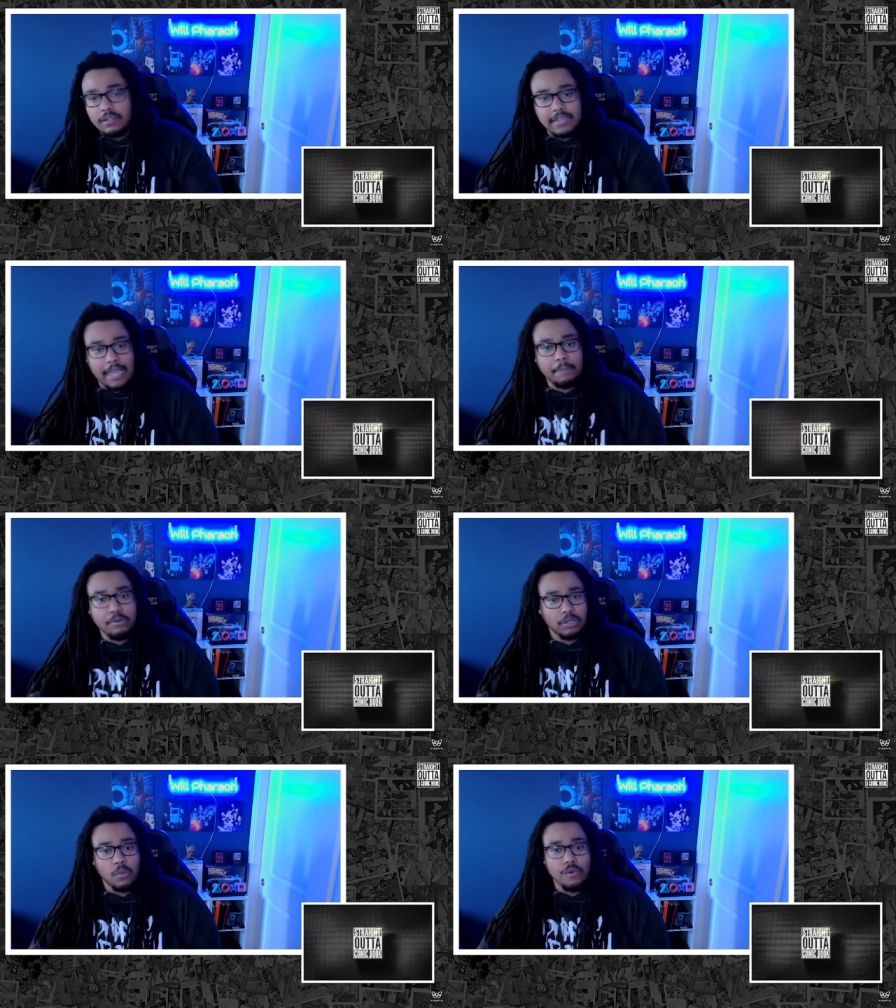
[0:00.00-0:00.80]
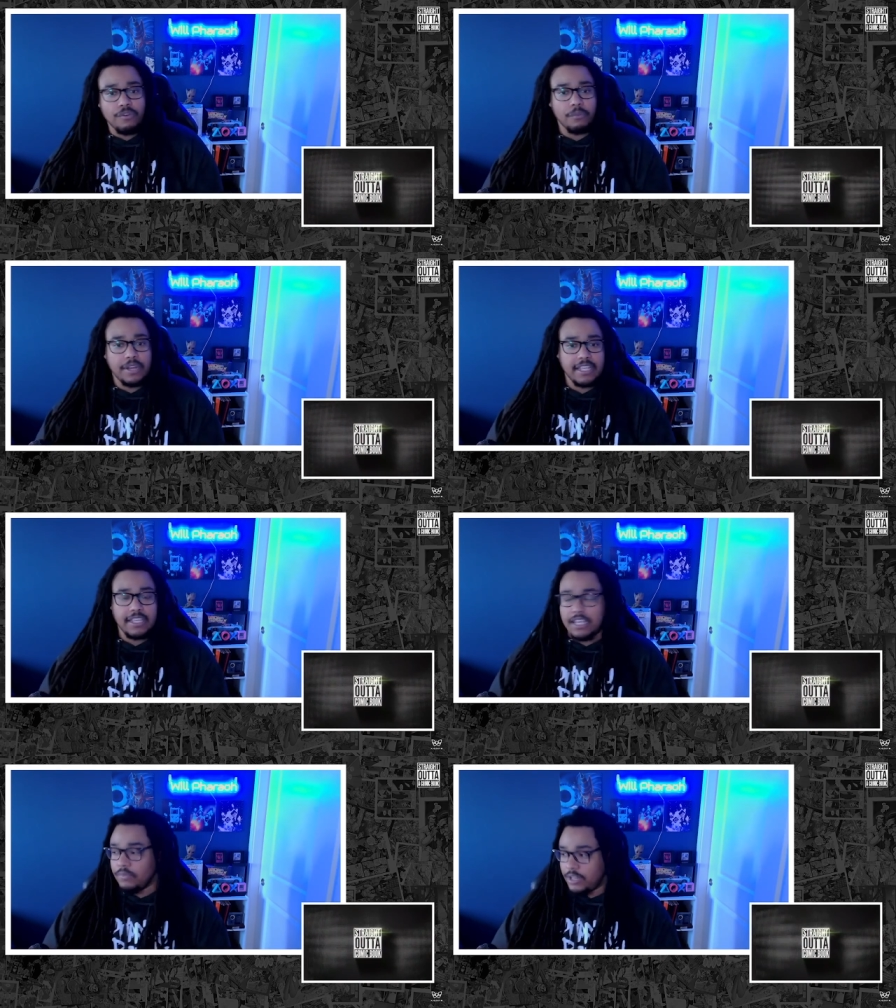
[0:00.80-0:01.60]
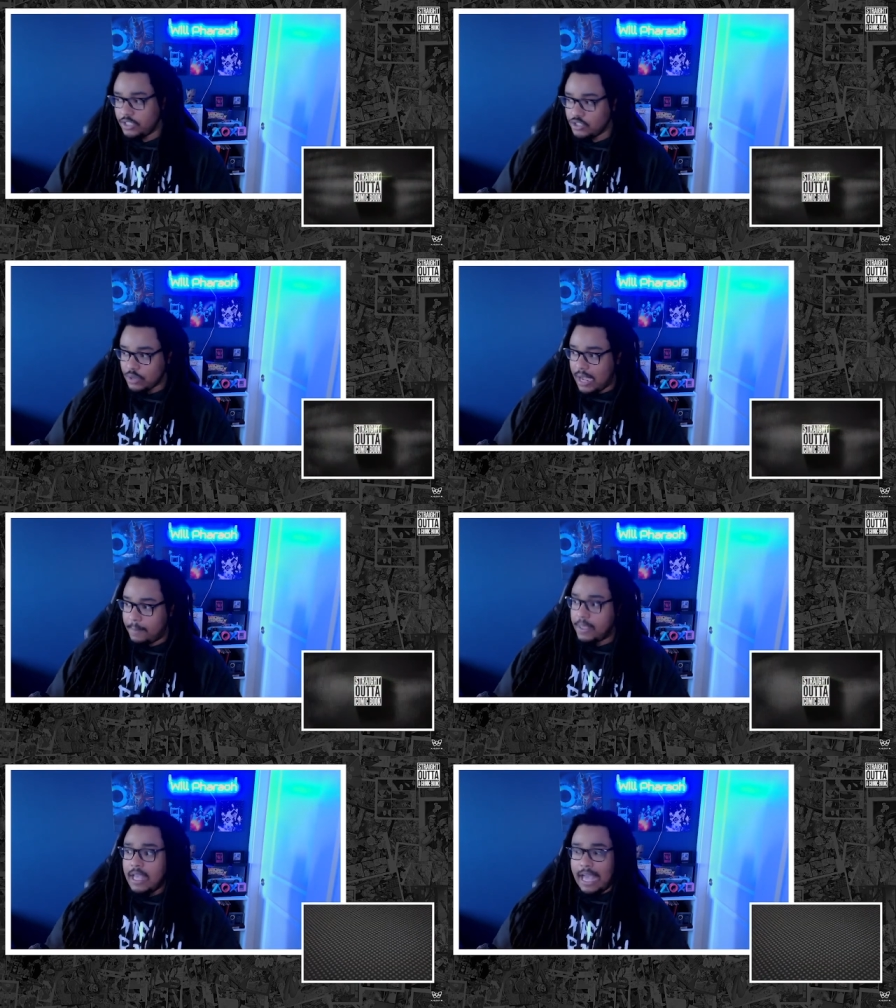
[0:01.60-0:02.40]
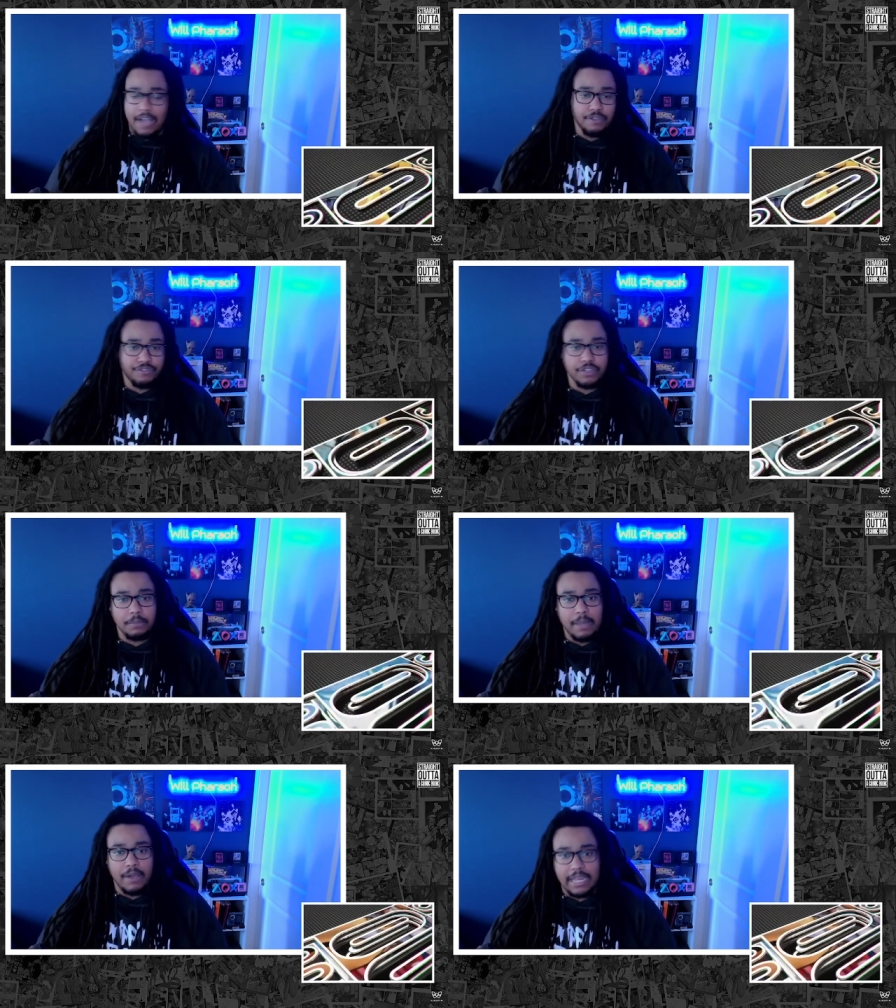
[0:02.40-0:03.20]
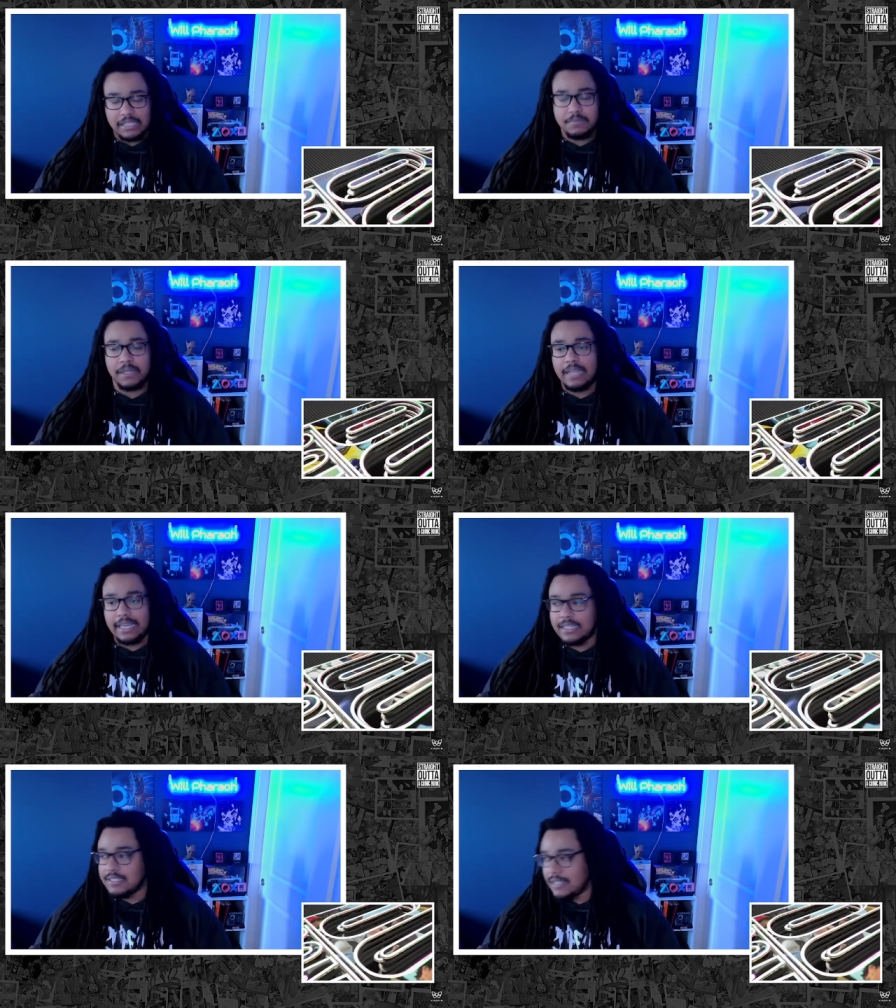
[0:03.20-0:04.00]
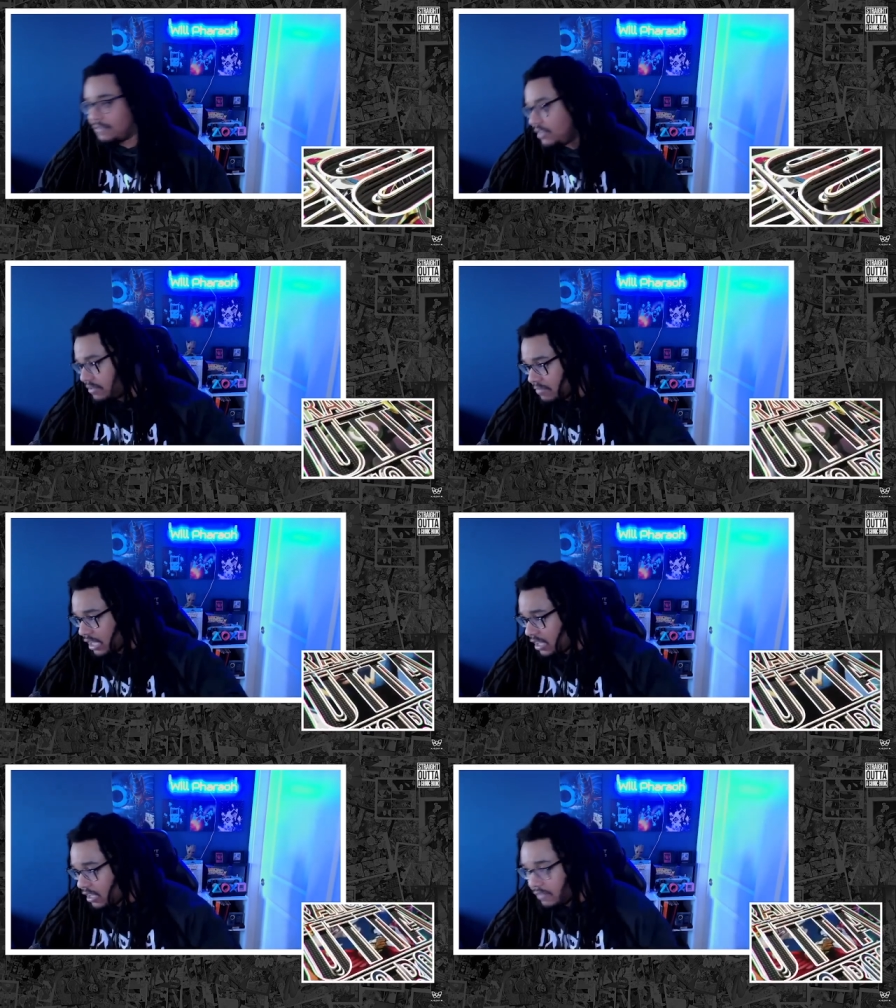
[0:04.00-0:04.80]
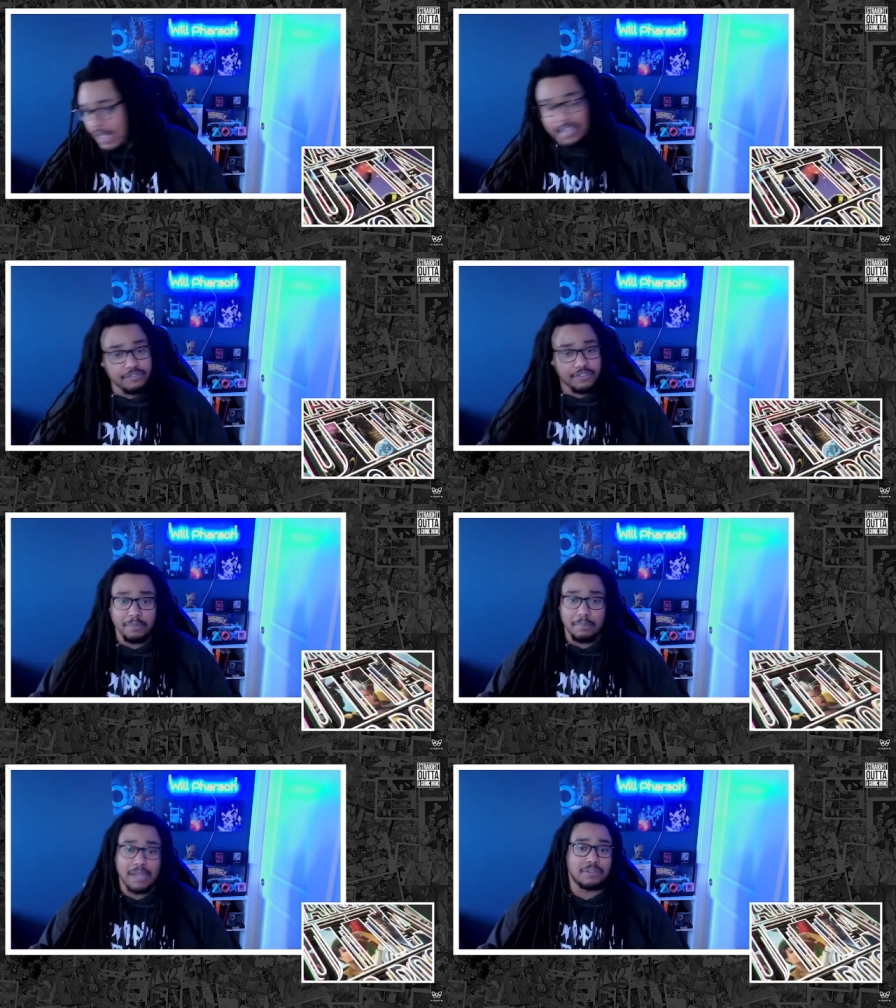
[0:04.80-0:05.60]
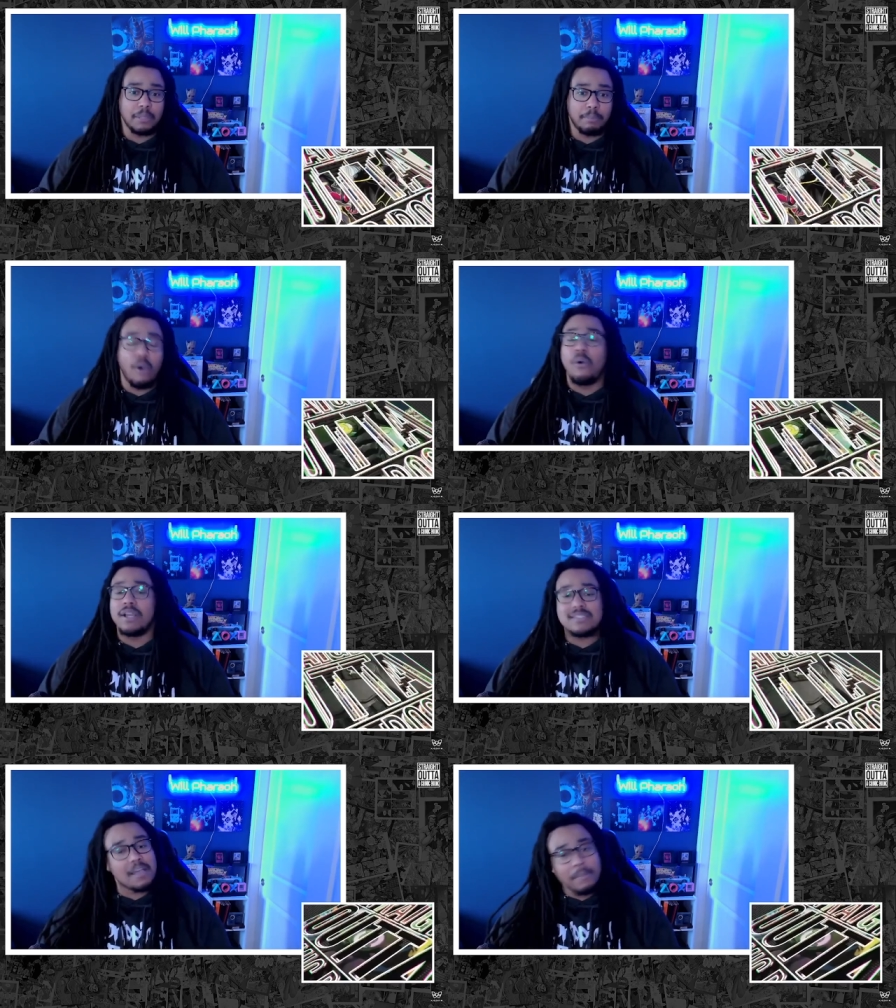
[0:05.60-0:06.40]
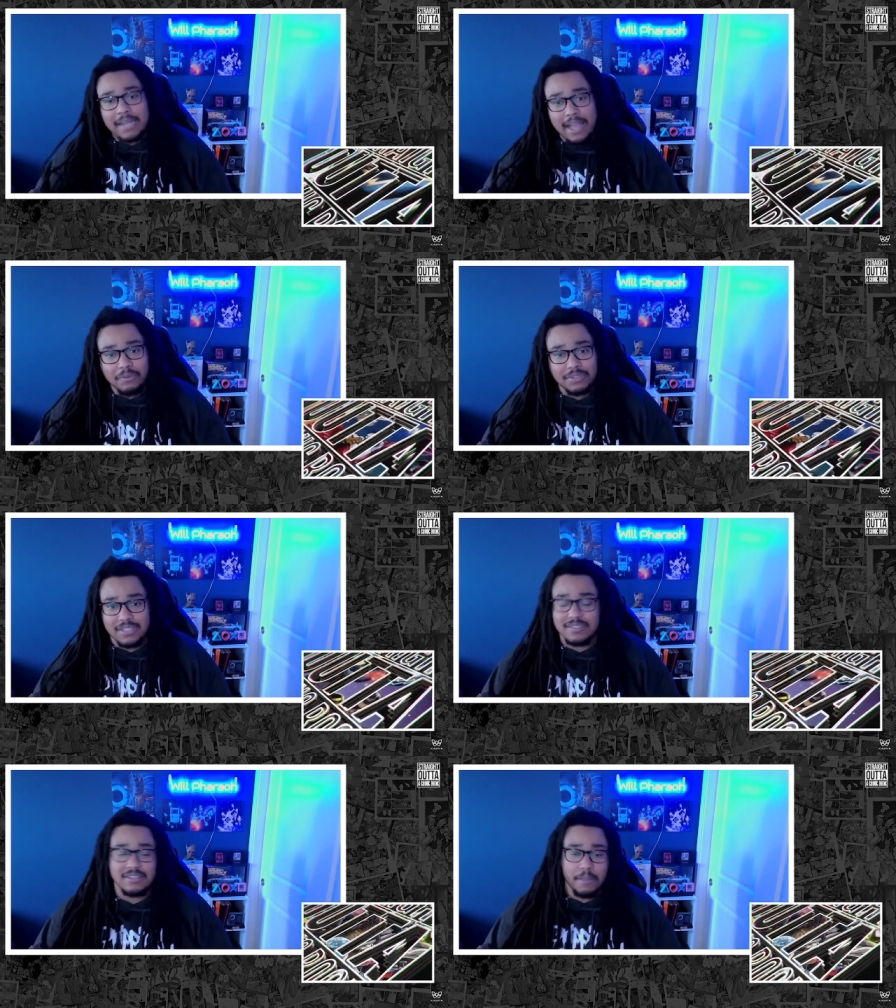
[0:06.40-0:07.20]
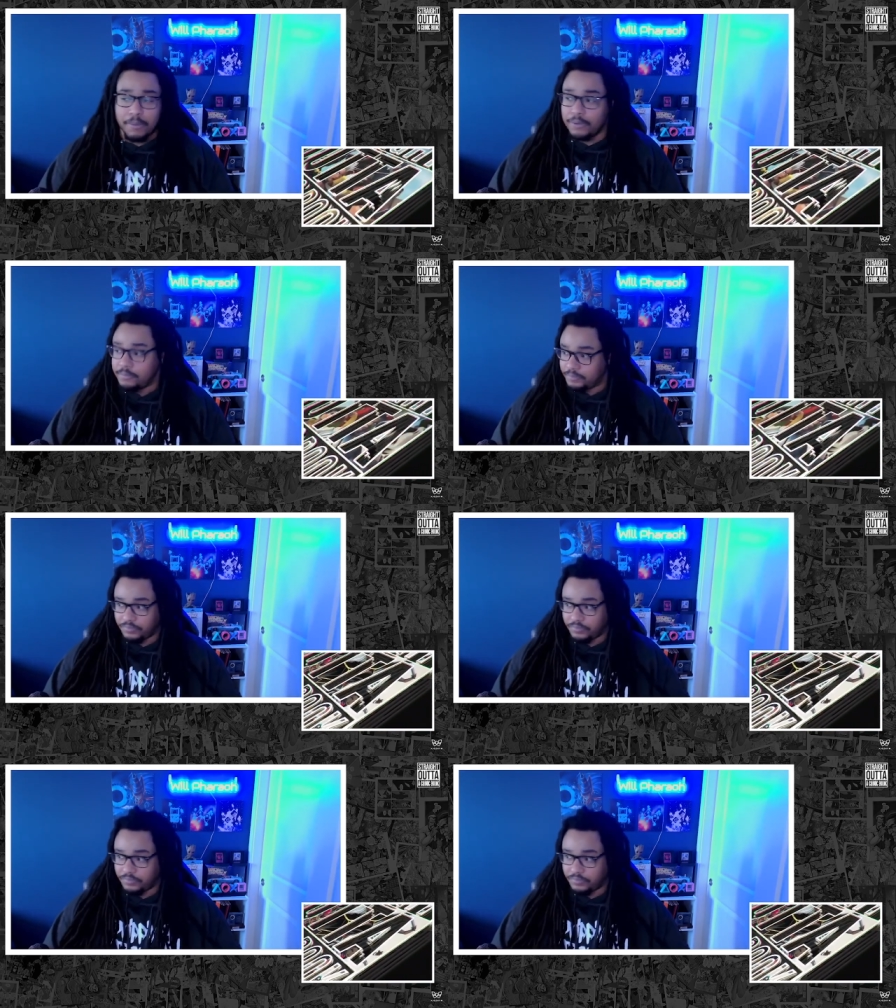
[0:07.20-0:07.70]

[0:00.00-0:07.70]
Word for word: Deadpool and Wolverine getting ready to drop, how you feel about X-Men 97, how you feel about The Boys coming out this summer,